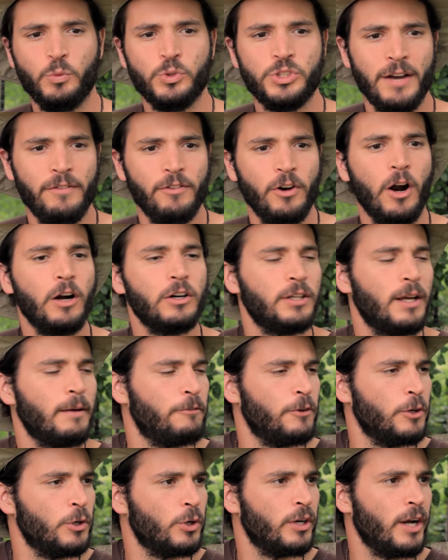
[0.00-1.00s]
was having a hard
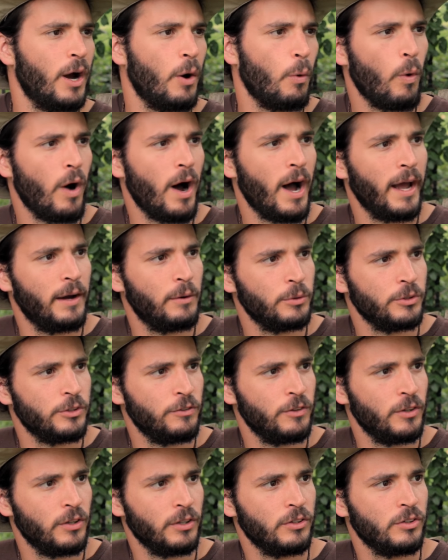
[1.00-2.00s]
time figuring out why I
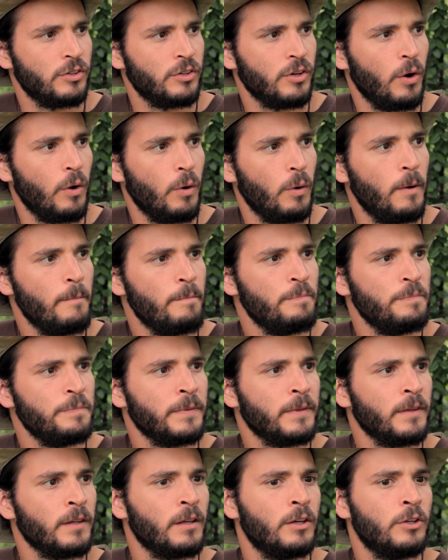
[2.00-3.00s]
was feeling so,
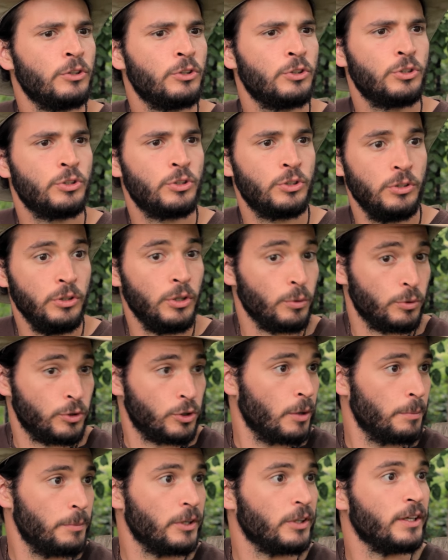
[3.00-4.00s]
you know,
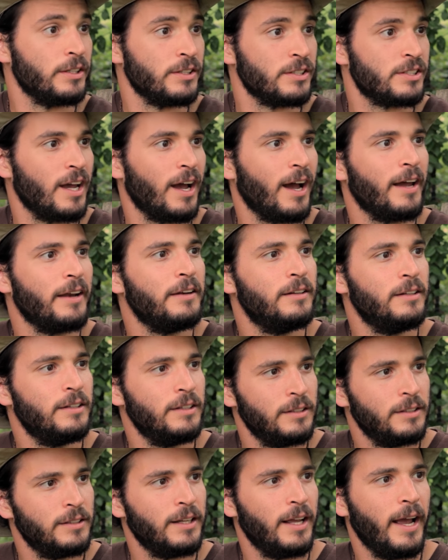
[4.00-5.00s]
turbulent inside.
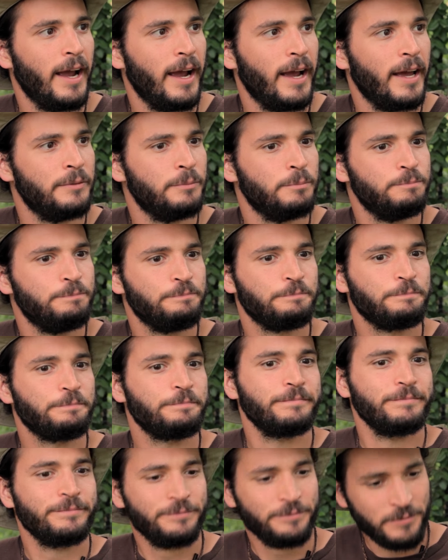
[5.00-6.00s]
And
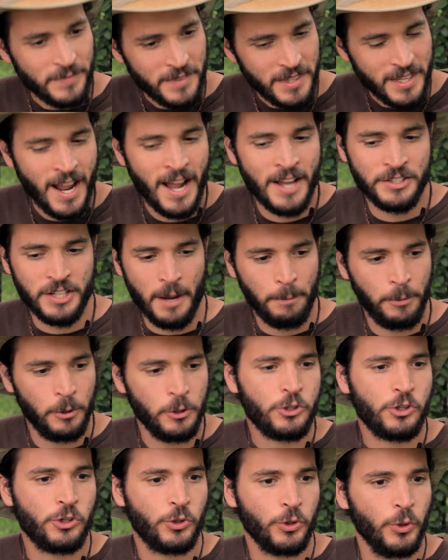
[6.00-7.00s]
as I
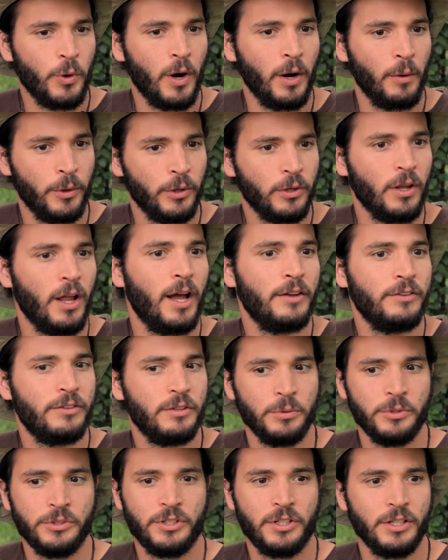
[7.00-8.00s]
pushed through, I
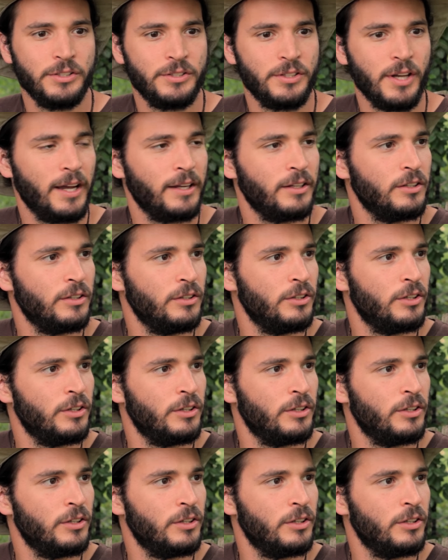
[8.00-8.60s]
realized it was because I